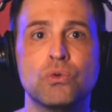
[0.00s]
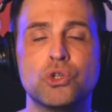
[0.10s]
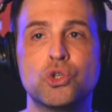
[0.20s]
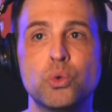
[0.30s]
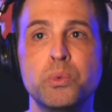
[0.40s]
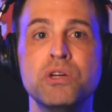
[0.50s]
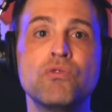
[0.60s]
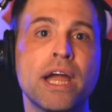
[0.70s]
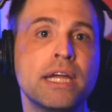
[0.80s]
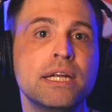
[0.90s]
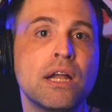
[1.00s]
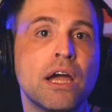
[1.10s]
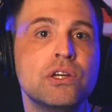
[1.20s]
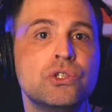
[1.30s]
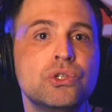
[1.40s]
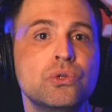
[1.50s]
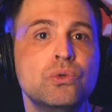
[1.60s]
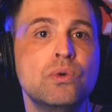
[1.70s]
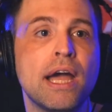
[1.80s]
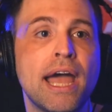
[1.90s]
should we recognize
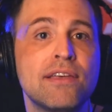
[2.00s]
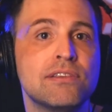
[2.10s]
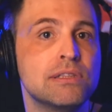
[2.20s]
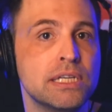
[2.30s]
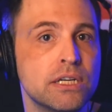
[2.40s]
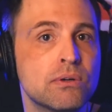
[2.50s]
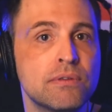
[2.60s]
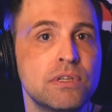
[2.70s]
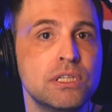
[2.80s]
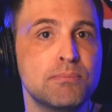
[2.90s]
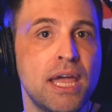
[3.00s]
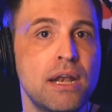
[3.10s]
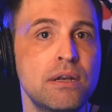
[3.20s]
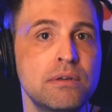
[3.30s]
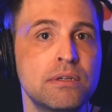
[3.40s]
you as a leader of these men?